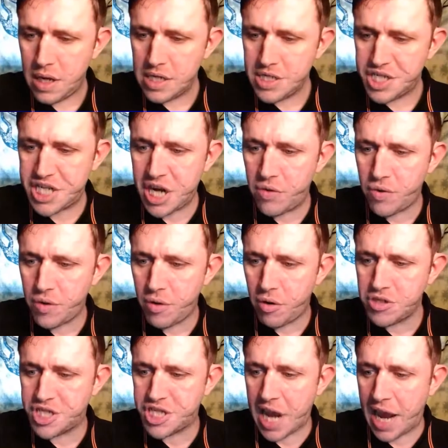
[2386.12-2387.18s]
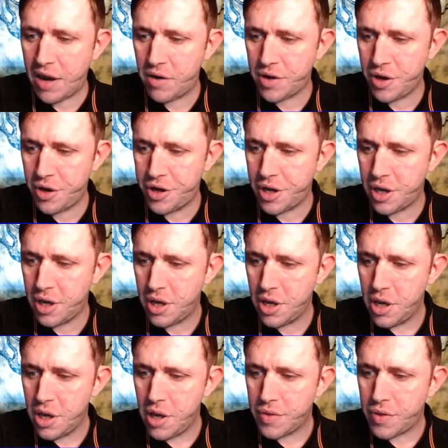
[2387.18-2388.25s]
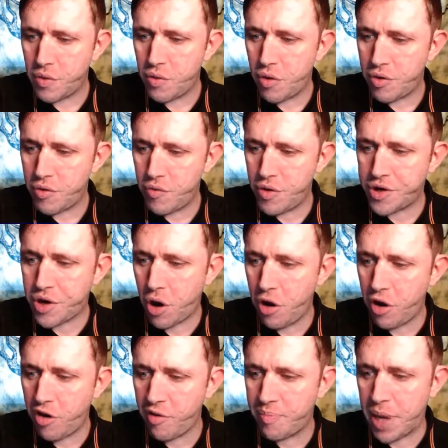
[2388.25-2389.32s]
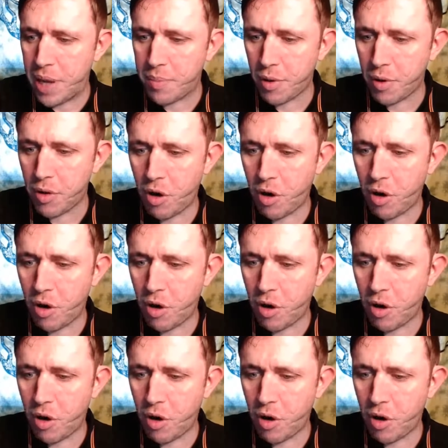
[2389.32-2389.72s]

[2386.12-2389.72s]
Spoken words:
Children or childhood. The return of people